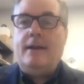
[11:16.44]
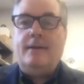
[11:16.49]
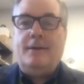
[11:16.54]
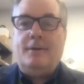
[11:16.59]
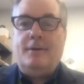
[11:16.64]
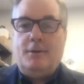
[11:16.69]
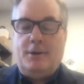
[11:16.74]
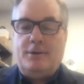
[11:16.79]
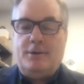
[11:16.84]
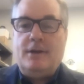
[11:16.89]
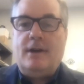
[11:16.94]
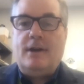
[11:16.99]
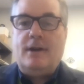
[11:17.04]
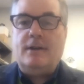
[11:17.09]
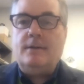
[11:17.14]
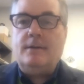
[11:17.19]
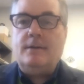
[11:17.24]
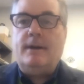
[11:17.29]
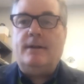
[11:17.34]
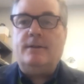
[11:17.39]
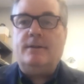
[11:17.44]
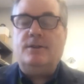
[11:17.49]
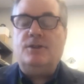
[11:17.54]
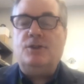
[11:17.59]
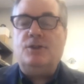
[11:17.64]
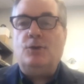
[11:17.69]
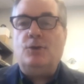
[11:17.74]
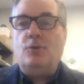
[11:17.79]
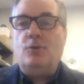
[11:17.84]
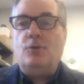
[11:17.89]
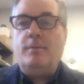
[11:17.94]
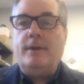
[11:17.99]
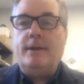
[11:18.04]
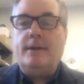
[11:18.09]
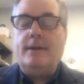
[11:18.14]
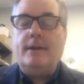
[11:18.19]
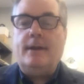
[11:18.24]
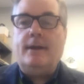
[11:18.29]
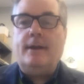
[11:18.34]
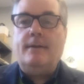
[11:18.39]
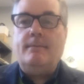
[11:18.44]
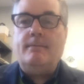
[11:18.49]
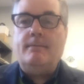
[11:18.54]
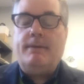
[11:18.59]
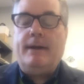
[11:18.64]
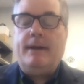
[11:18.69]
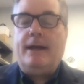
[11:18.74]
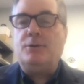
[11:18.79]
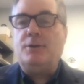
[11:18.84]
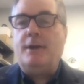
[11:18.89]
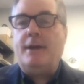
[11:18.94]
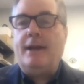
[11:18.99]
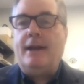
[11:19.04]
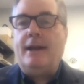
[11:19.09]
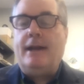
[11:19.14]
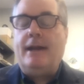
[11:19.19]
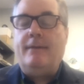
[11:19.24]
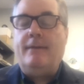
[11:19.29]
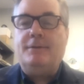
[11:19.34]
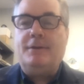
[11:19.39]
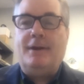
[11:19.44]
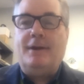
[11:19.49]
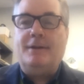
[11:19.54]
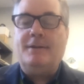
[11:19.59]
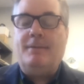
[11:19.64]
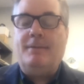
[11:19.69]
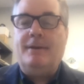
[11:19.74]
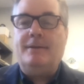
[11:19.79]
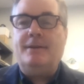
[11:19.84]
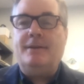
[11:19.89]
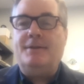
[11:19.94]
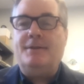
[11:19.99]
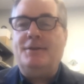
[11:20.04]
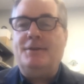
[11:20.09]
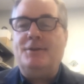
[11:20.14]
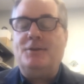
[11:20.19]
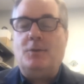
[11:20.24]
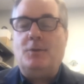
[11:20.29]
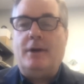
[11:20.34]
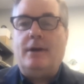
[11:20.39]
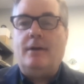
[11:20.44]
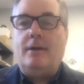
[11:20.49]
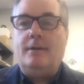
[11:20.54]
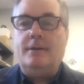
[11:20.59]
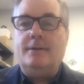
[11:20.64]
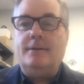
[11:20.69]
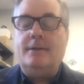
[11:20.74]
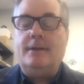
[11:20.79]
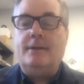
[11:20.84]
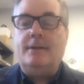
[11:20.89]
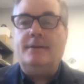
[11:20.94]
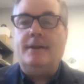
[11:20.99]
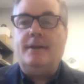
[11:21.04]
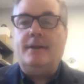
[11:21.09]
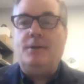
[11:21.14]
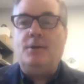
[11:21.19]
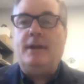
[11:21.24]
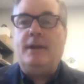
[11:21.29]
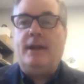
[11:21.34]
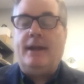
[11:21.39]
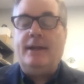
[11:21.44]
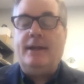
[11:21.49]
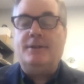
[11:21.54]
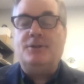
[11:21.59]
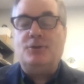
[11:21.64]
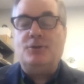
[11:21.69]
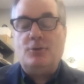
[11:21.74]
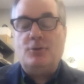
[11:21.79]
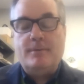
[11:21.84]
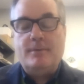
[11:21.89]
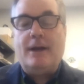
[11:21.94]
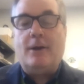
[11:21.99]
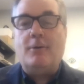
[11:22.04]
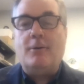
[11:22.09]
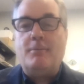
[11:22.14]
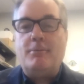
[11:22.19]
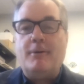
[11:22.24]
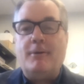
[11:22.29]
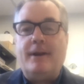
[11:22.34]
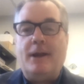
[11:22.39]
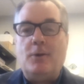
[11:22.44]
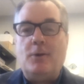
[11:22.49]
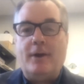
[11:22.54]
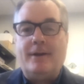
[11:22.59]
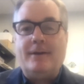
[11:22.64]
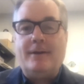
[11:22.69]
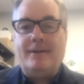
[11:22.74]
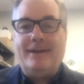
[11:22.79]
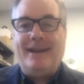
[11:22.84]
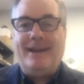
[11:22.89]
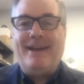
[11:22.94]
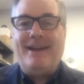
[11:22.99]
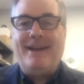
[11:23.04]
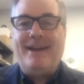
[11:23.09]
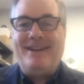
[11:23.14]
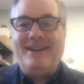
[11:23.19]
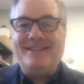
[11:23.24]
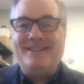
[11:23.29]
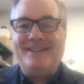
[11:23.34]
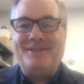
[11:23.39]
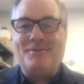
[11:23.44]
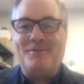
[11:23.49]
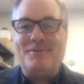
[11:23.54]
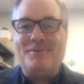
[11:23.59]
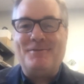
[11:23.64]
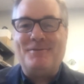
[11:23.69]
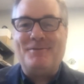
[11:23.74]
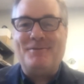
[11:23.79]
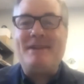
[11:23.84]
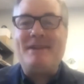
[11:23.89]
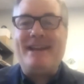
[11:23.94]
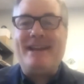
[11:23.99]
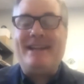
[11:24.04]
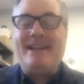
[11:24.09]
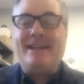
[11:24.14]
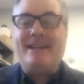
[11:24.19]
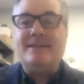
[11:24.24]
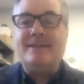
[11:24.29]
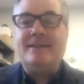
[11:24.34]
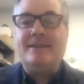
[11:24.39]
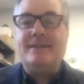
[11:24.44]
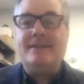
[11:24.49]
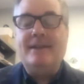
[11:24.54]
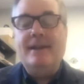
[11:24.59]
you talked about Zoom, and Patrick and I have talked about this as well, is that you can get zoomed out pretty quickly having so many meetings, and